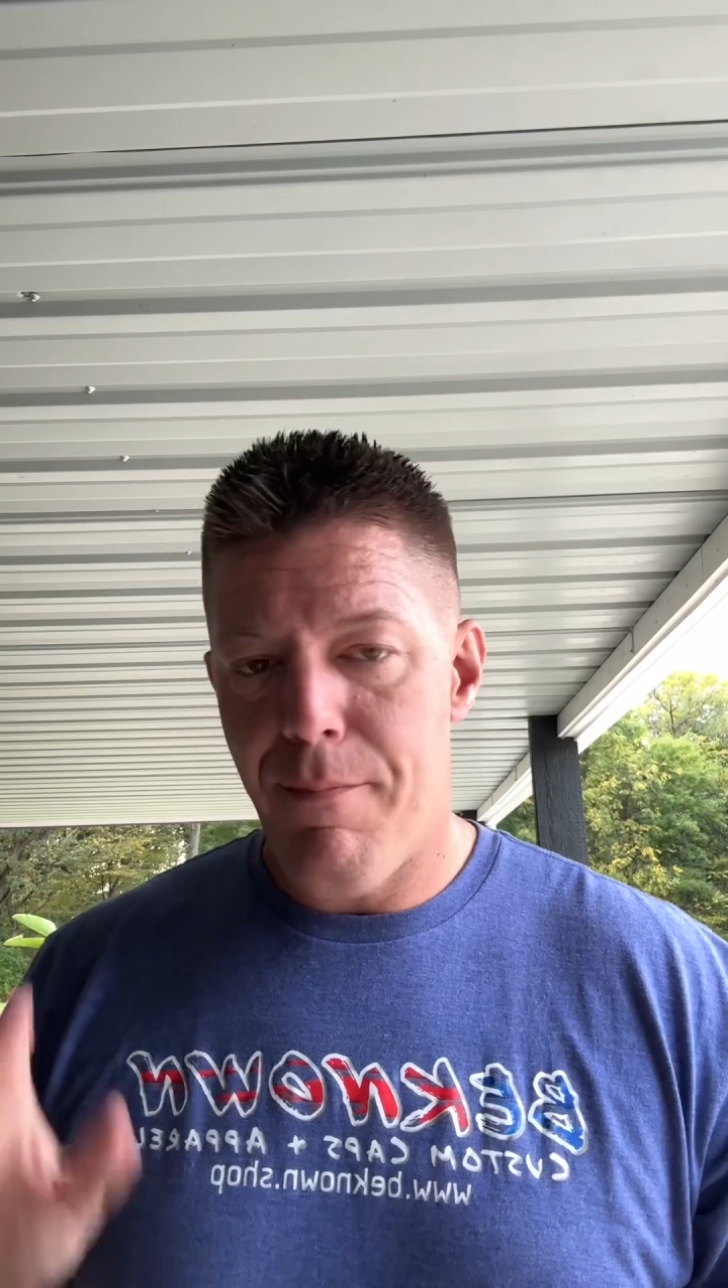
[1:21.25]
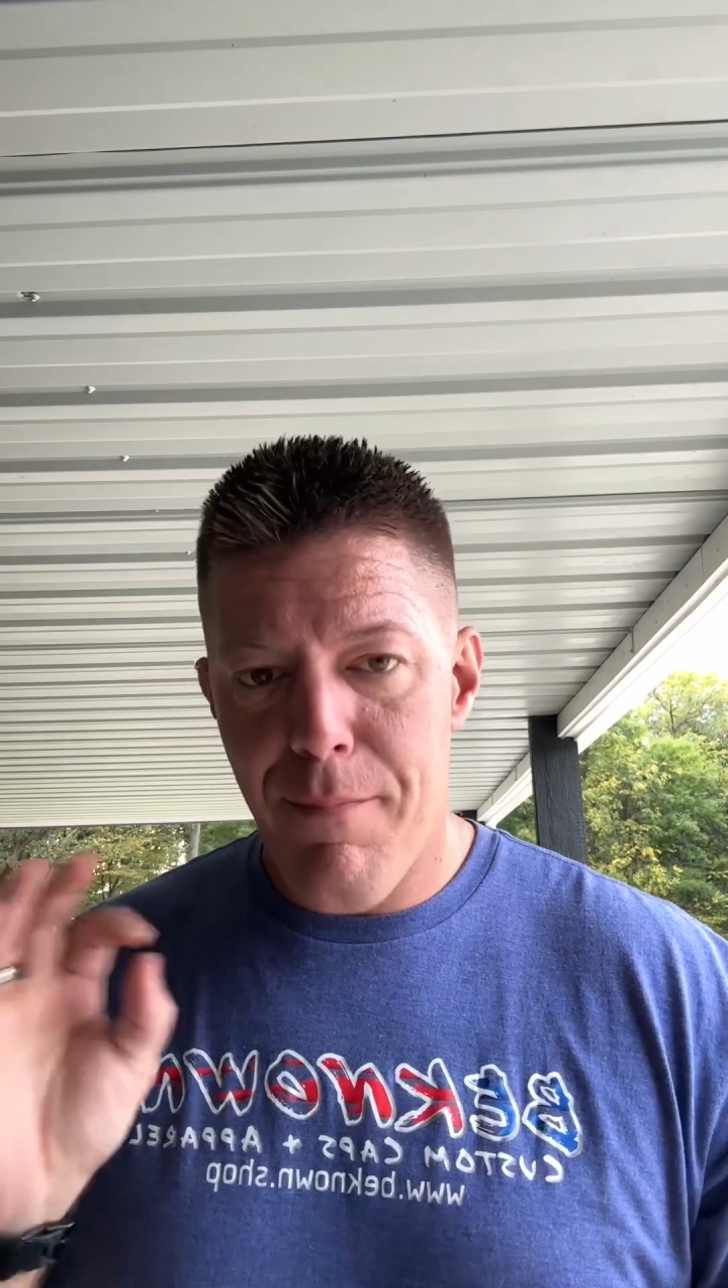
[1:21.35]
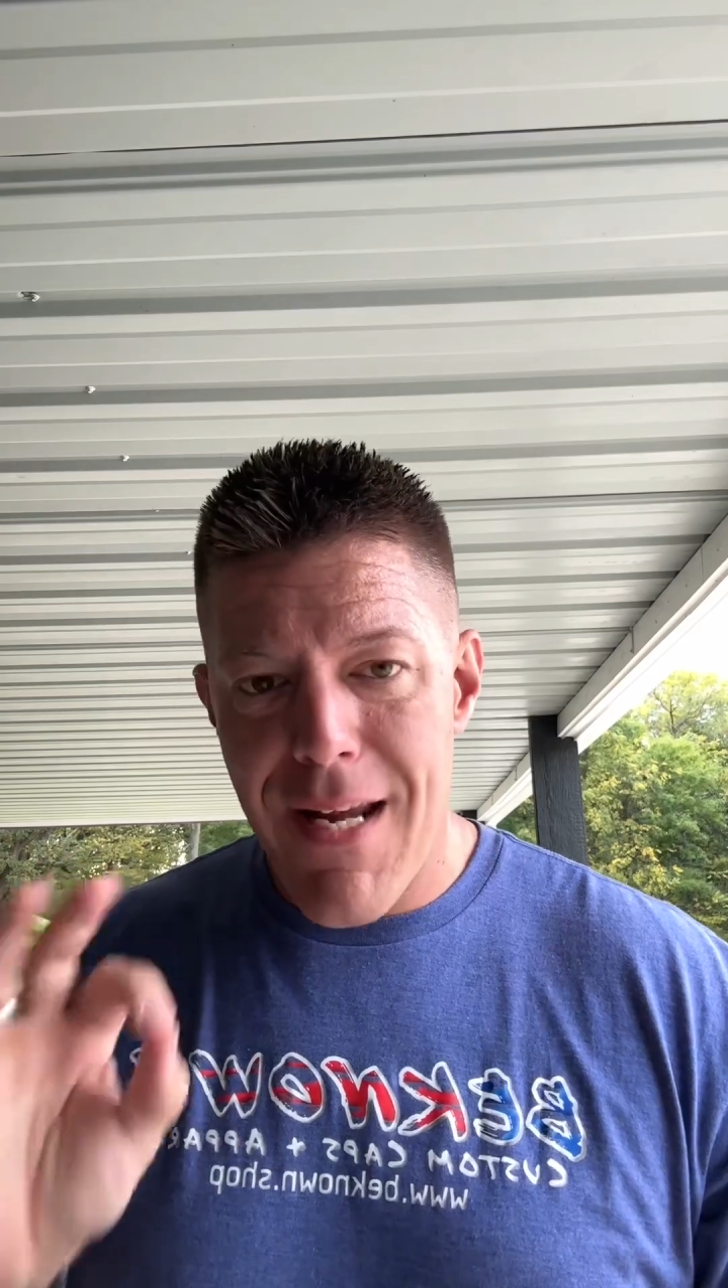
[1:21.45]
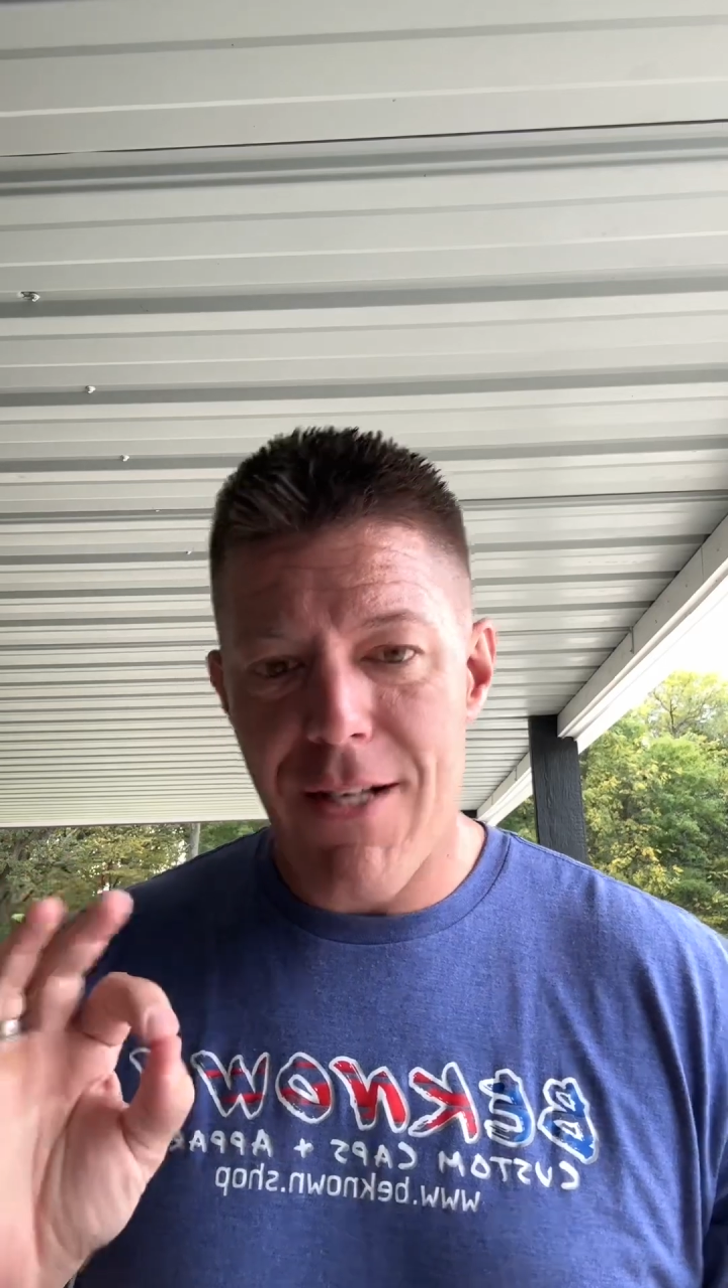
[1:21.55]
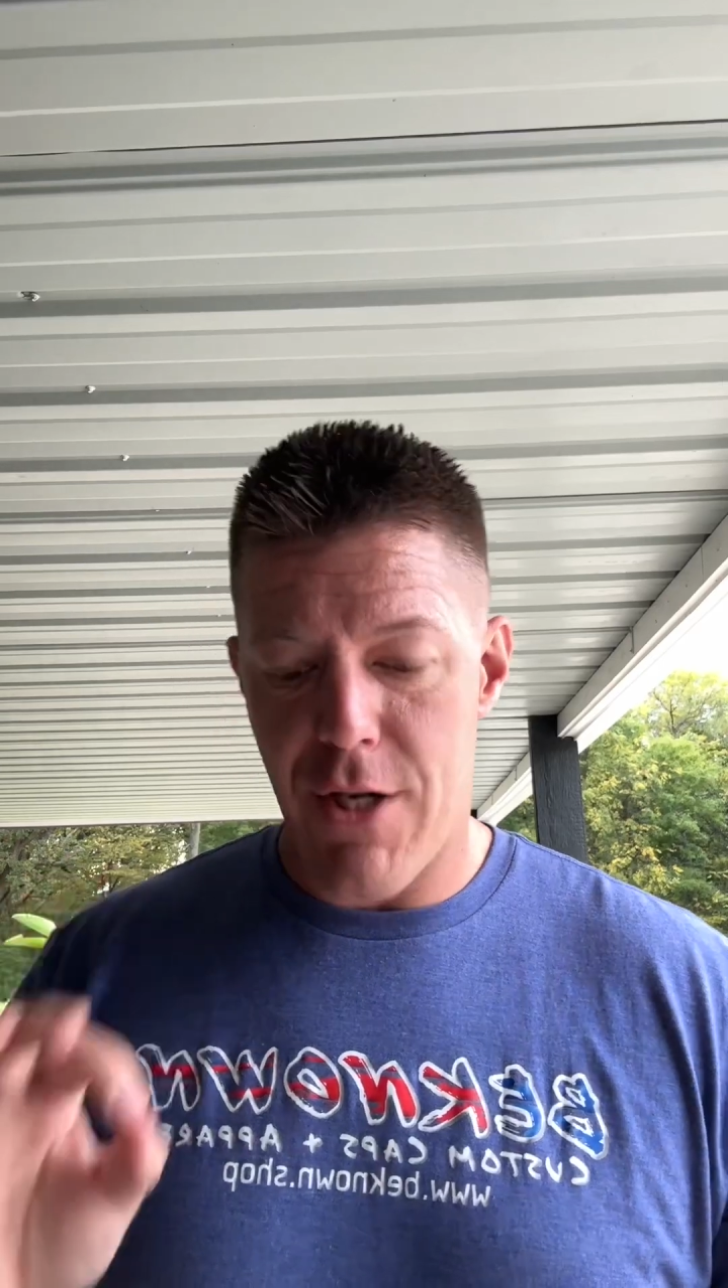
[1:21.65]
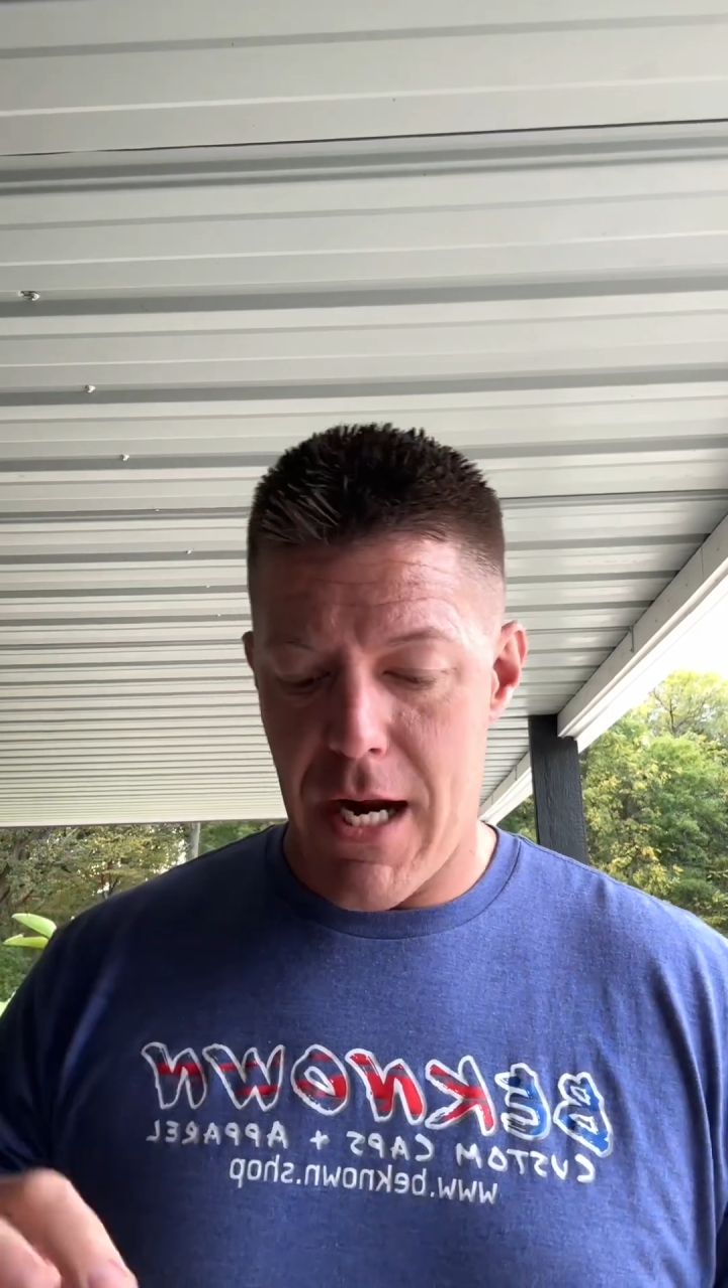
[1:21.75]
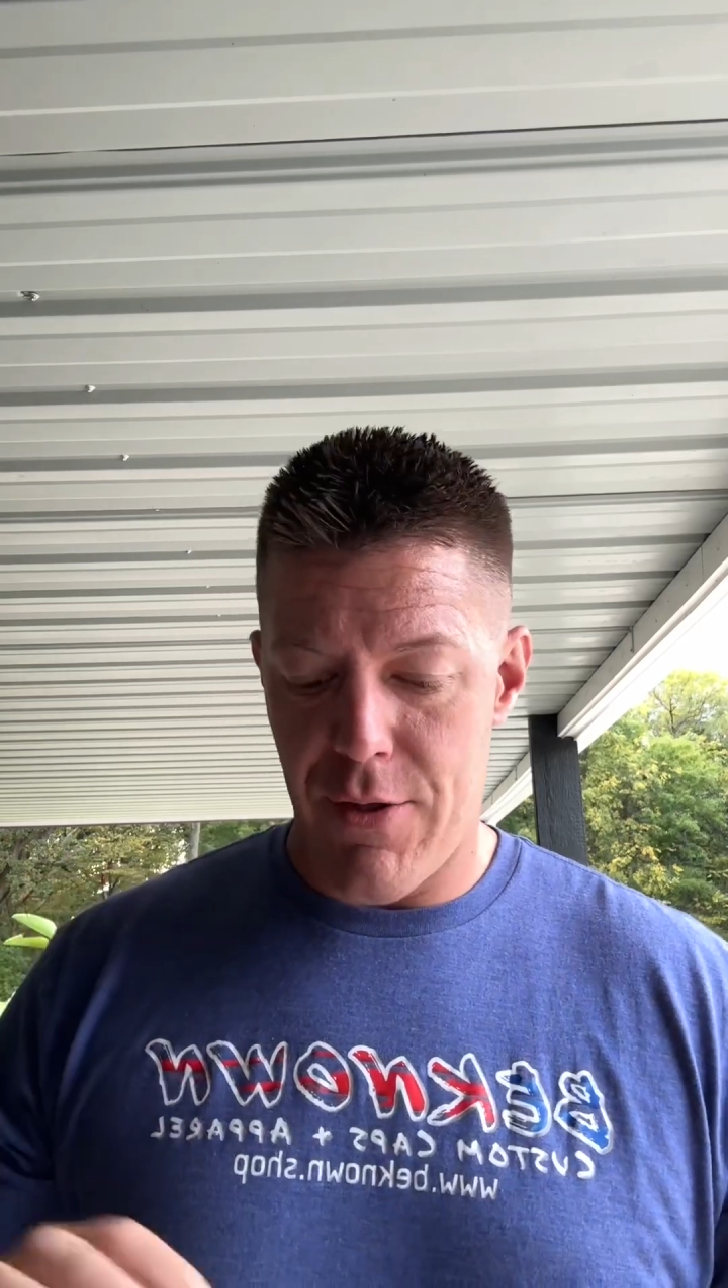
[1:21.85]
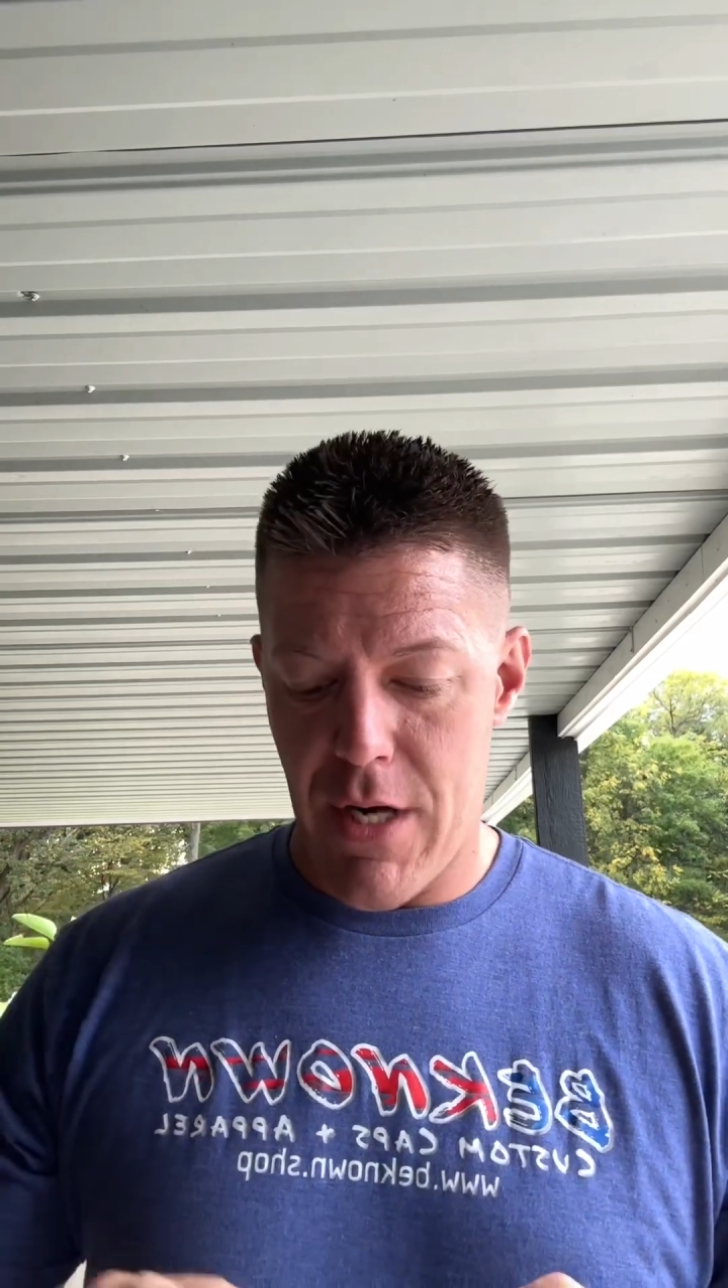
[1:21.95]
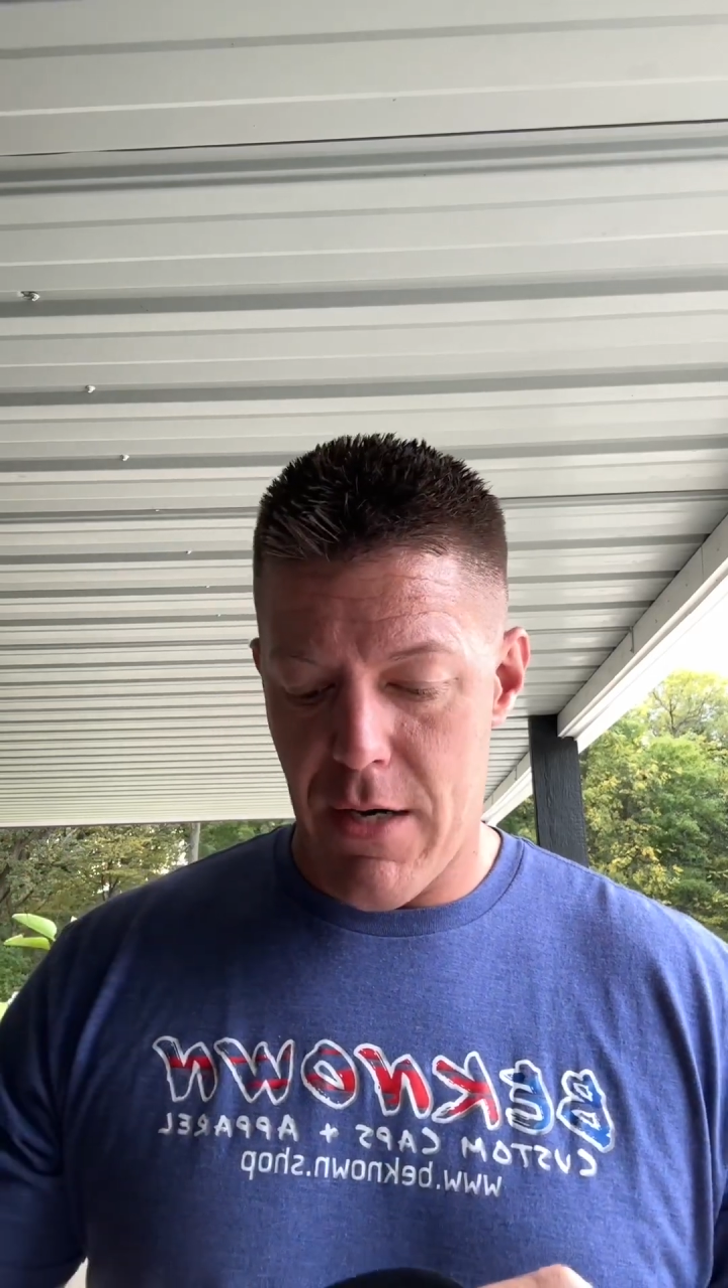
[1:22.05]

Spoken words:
big change I